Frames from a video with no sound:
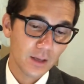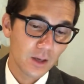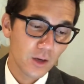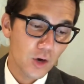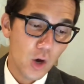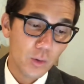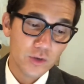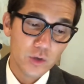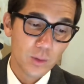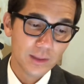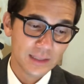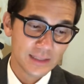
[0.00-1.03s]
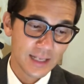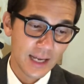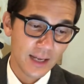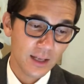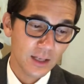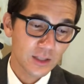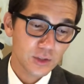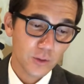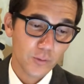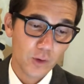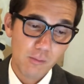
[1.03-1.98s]
No one knew what to say, so
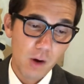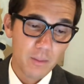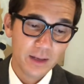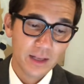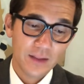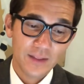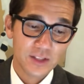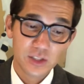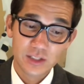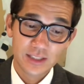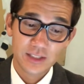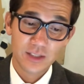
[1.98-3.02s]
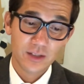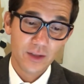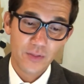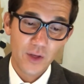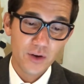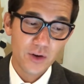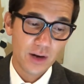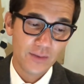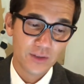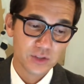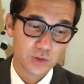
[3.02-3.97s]
for a moment they just listened to the thunder
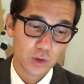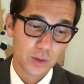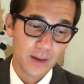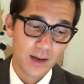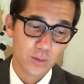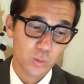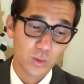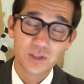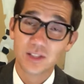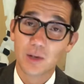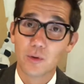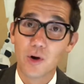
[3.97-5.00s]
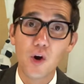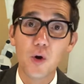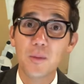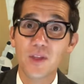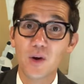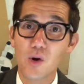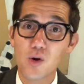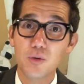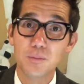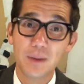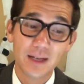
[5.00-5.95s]
and the storm and wished they were home in their
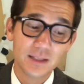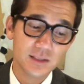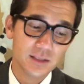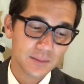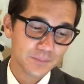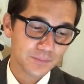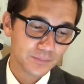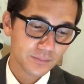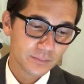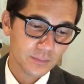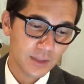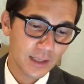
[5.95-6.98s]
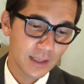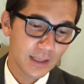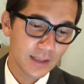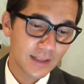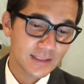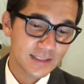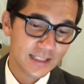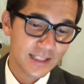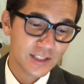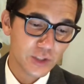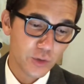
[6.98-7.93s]
own beds. Then
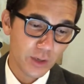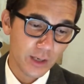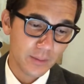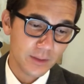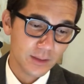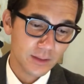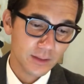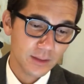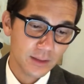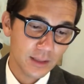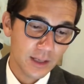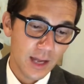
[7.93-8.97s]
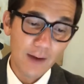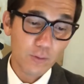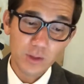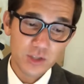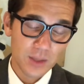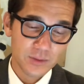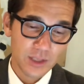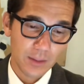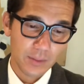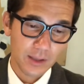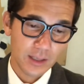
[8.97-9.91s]
Ziggy screamed. Everyone jumped
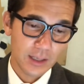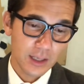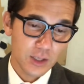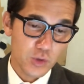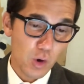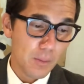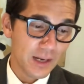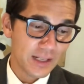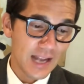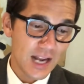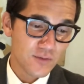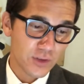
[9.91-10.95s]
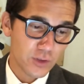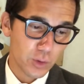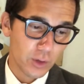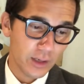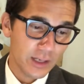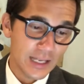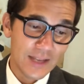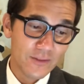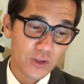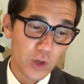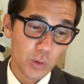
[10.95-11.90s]
up. Jerome made a dash for the door,
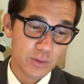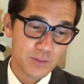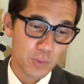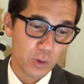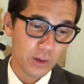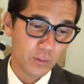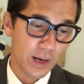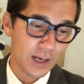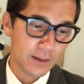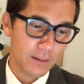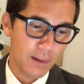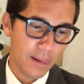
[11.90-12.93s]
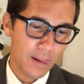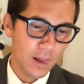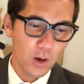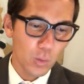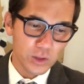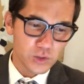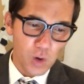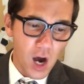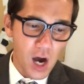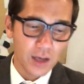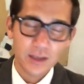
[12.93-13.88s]
even though it was pouring rain. What's
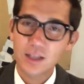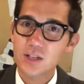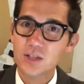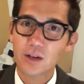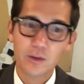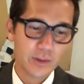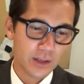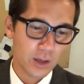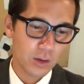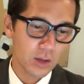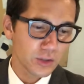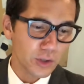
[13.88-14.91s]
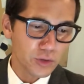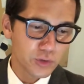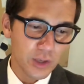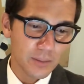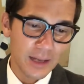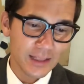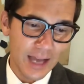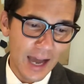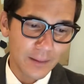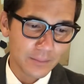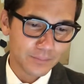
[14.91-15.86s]
wrong? Shouted Rico. Don't scream like
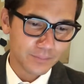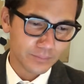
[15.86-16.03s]
that.